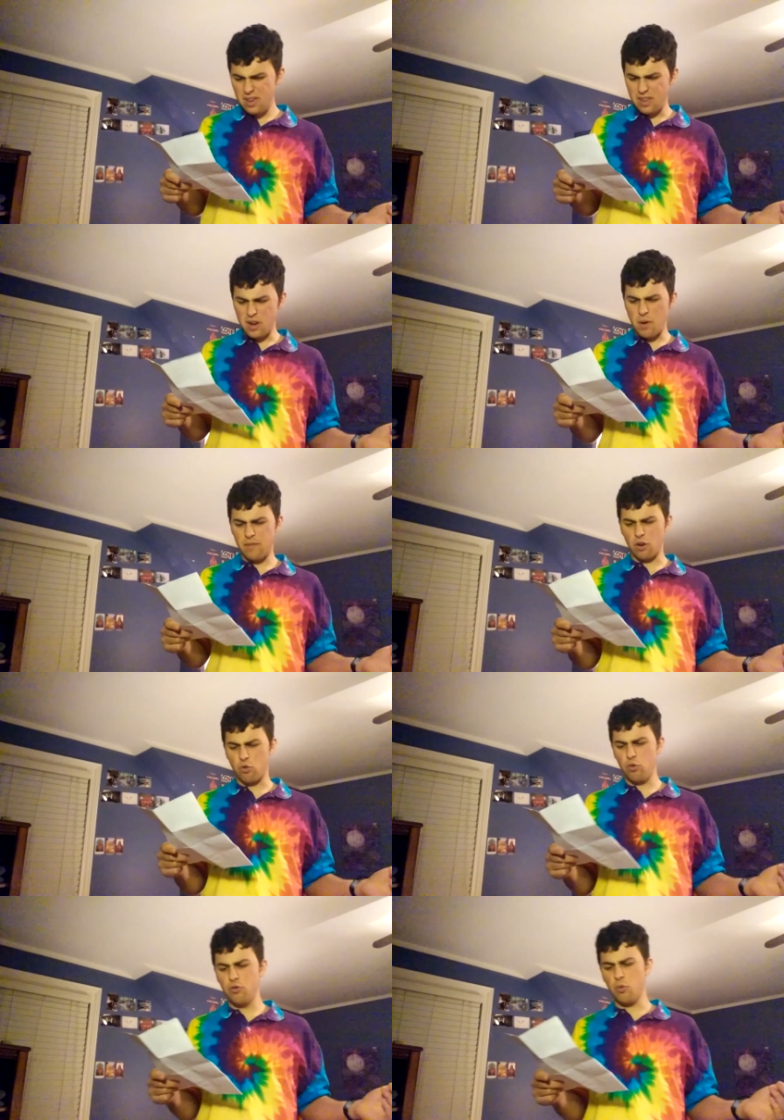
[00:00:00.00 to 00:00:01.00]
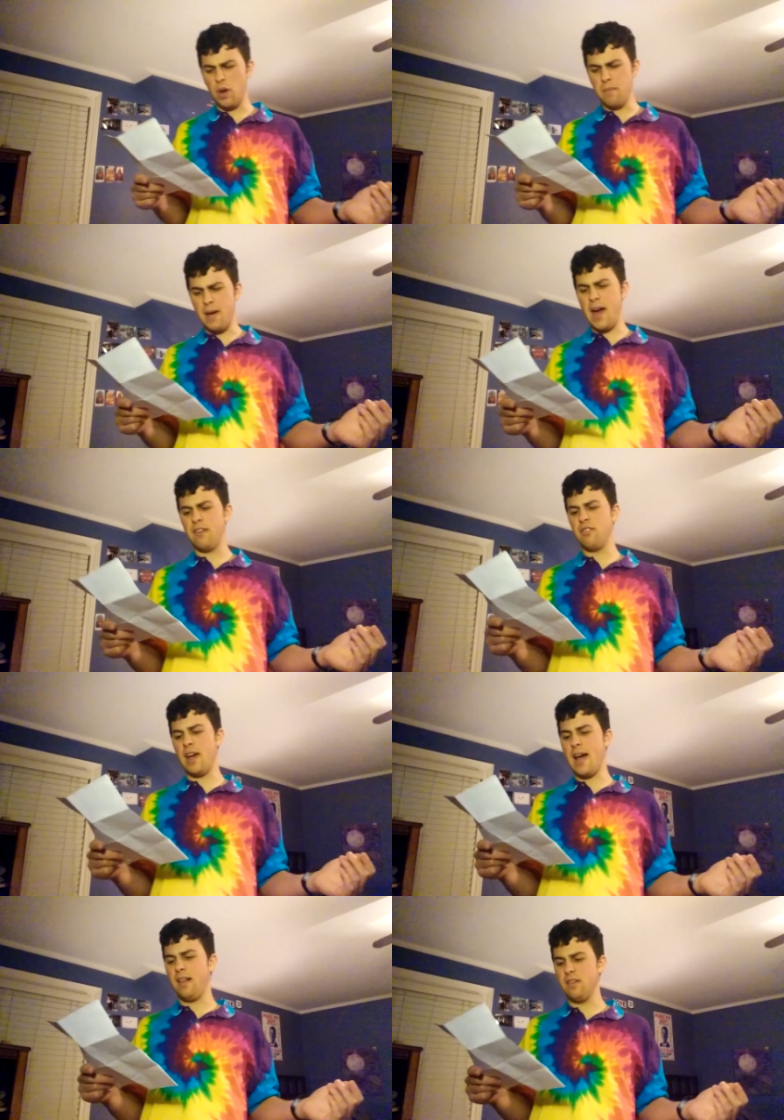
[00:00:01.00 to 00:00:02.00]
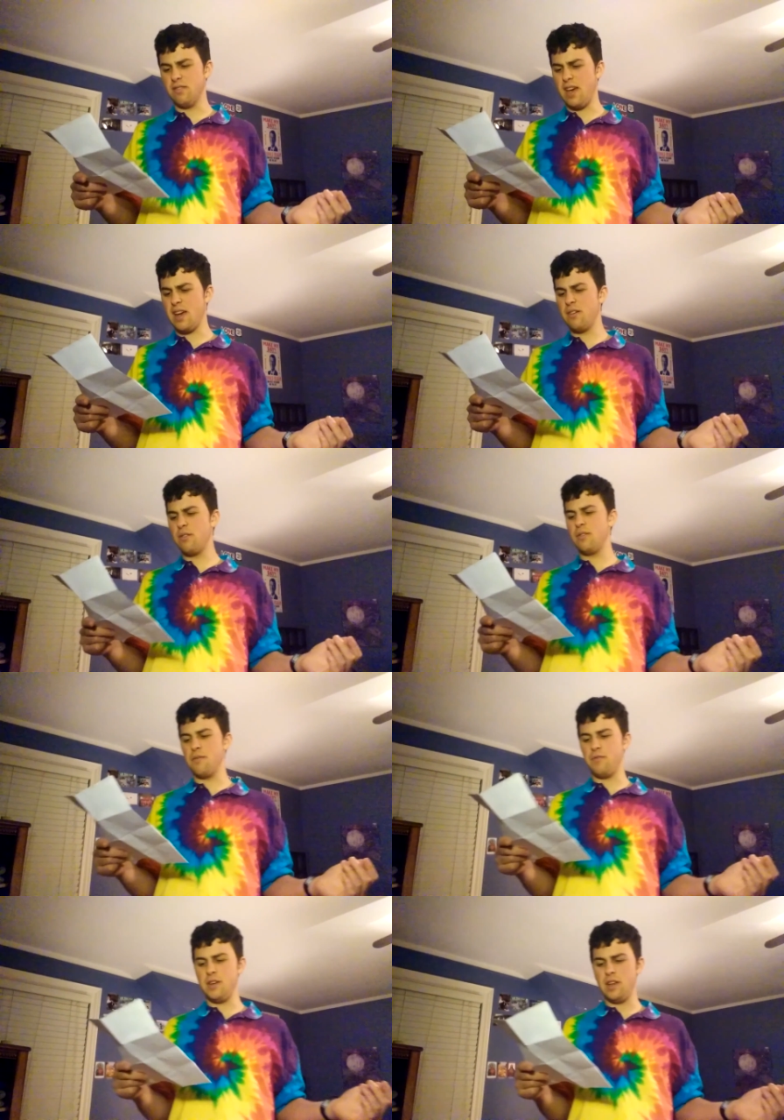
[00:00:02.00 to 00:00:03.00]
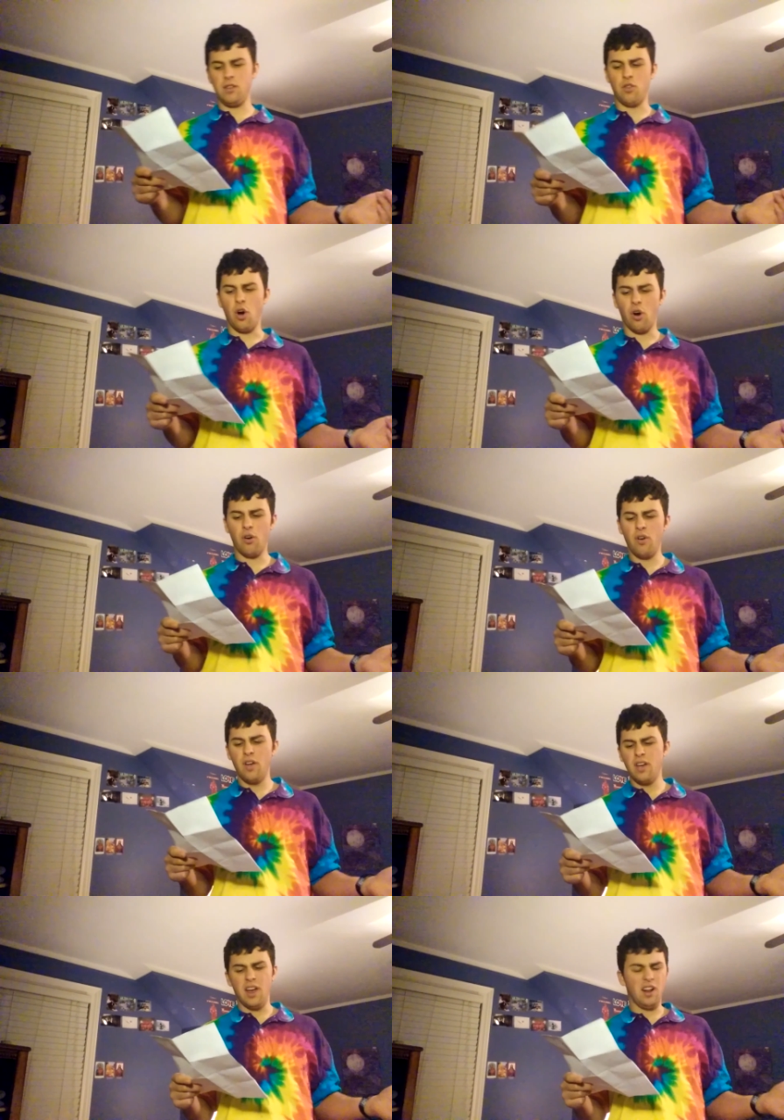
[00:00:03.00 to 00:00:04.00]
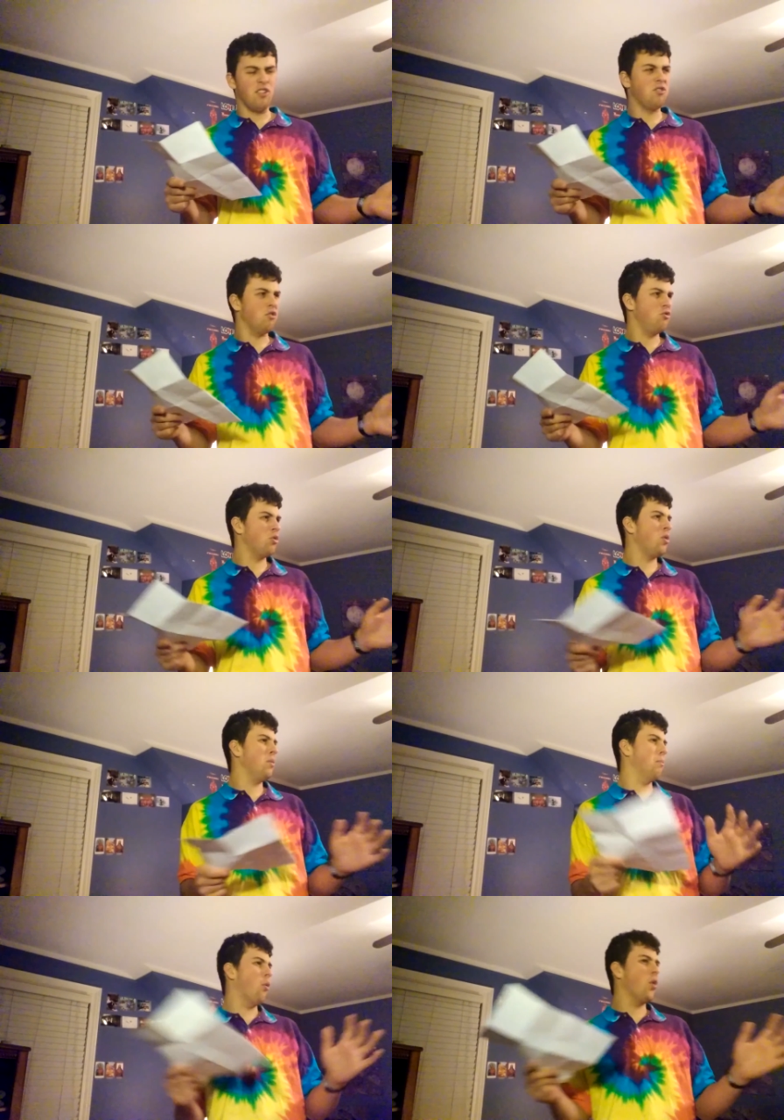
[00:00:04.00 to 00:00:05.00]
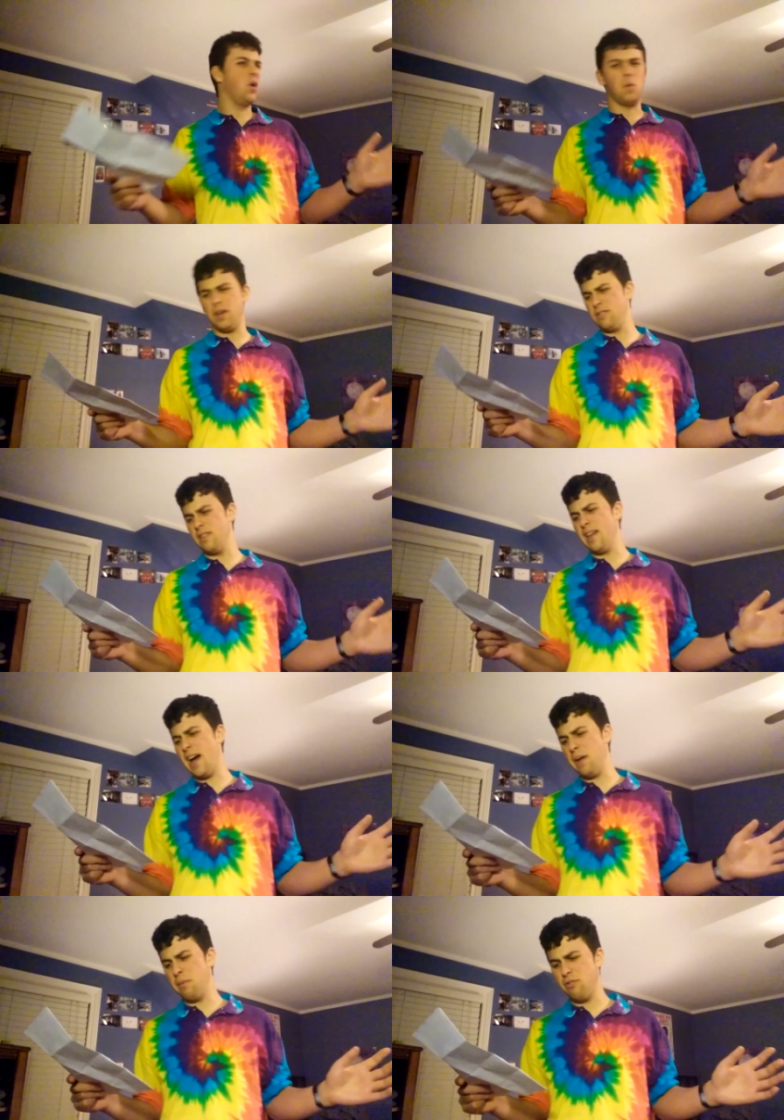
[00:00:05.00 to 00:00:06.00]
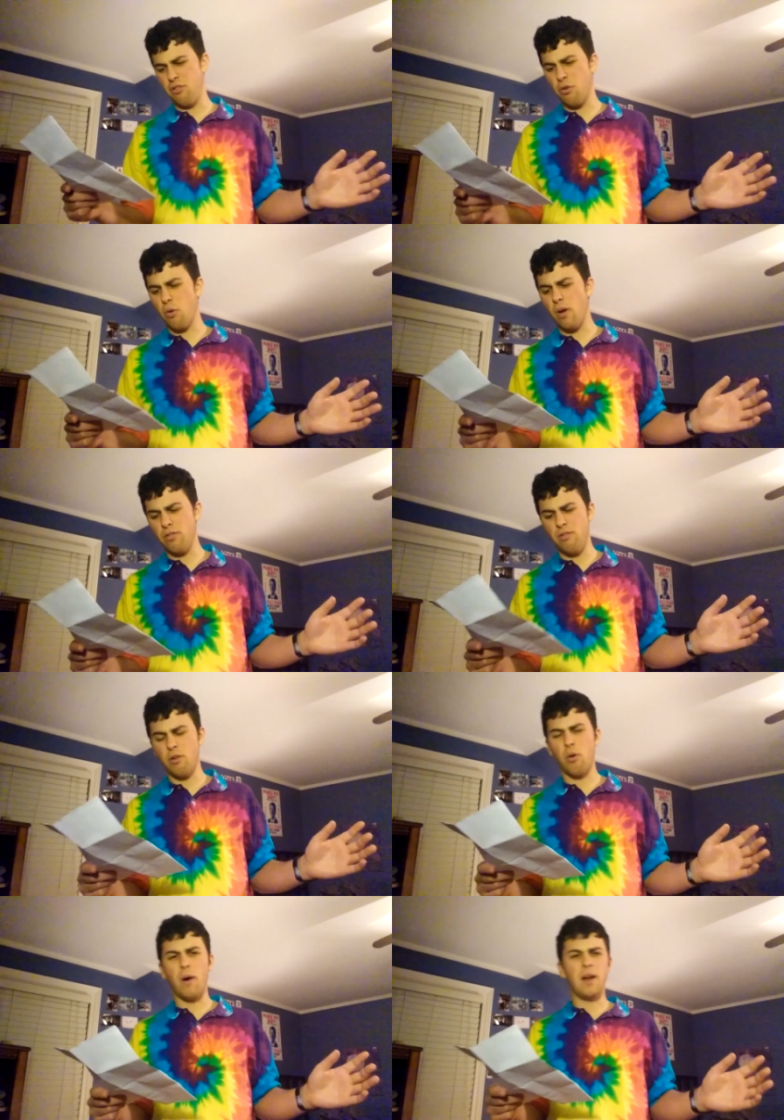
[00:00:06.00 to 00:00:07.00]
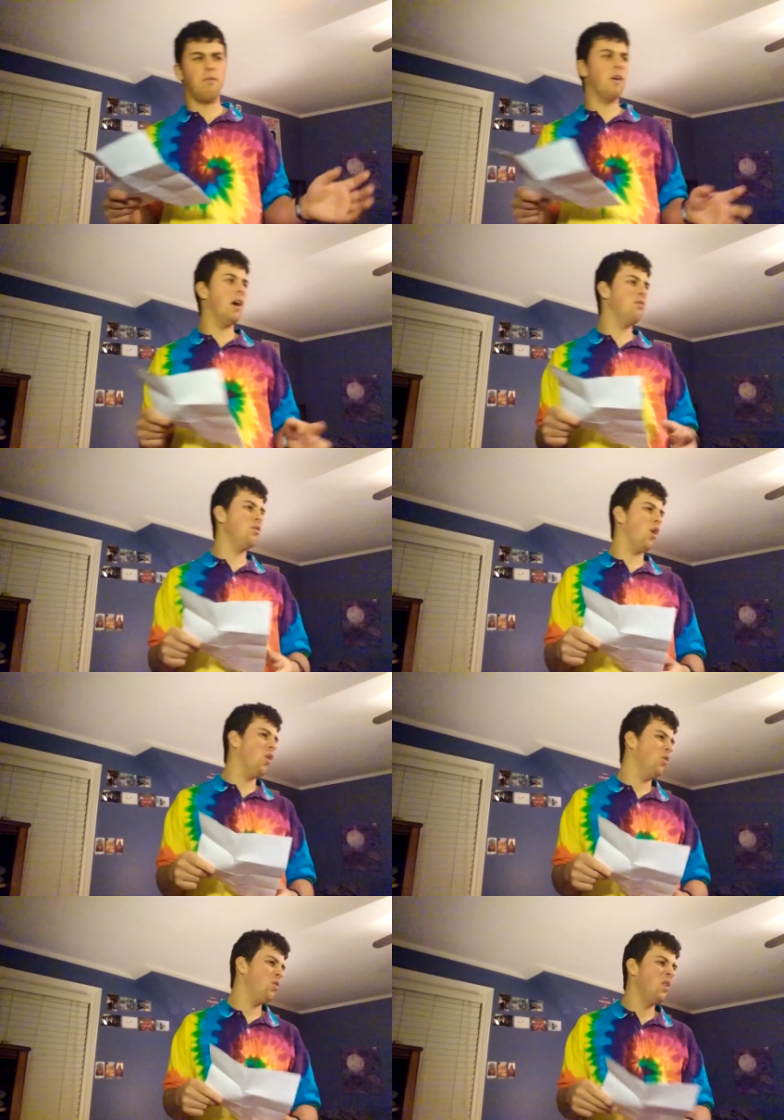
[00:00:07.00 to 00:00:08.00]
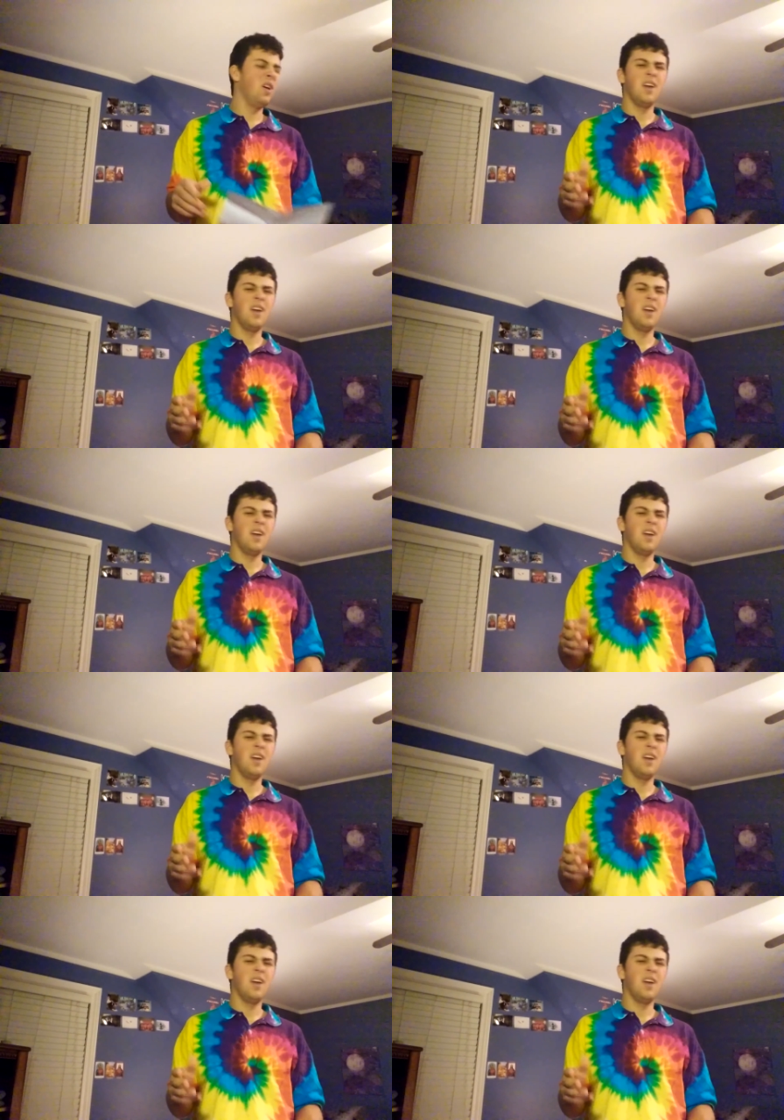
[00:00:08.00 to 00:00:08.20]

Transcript: Then you have a cruiserweight match. Alexander defeating Dar in just a short, boring waste of time. Zero, zero out of five stars.